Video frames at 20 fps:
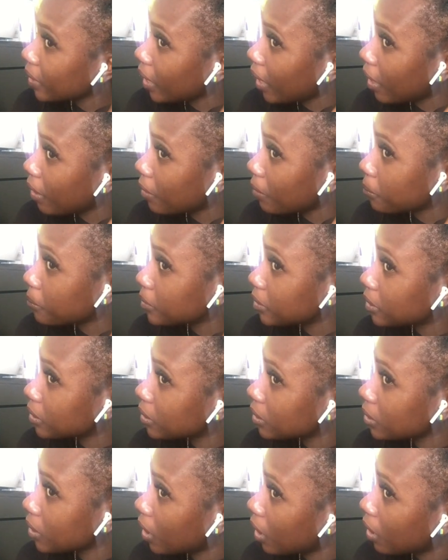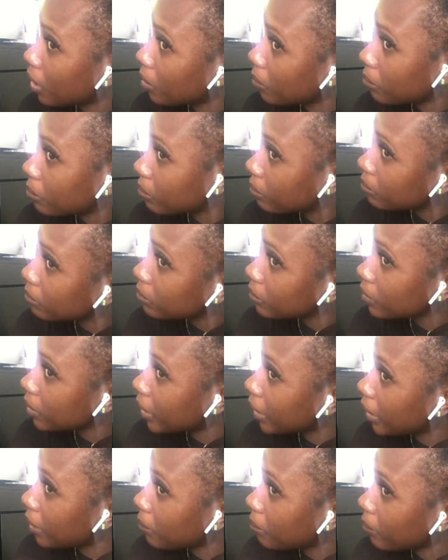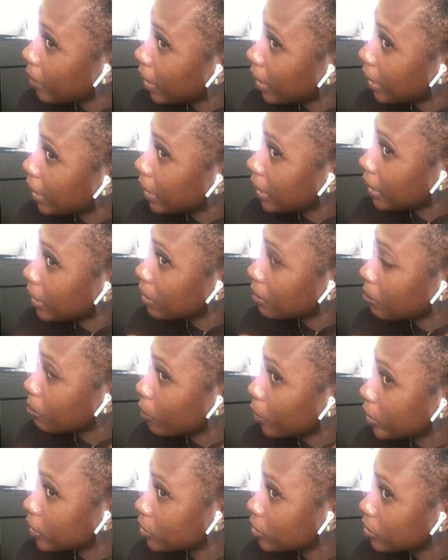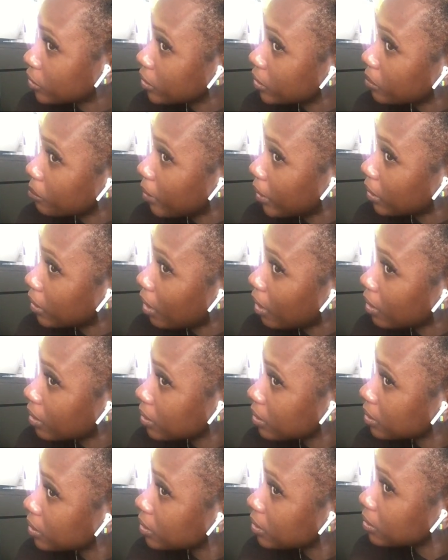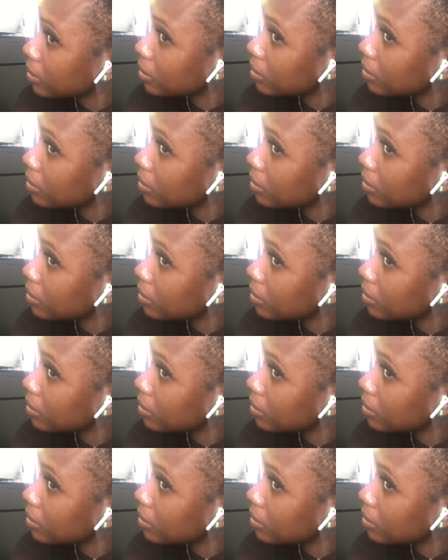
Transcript: helps keep my moisture in my locks.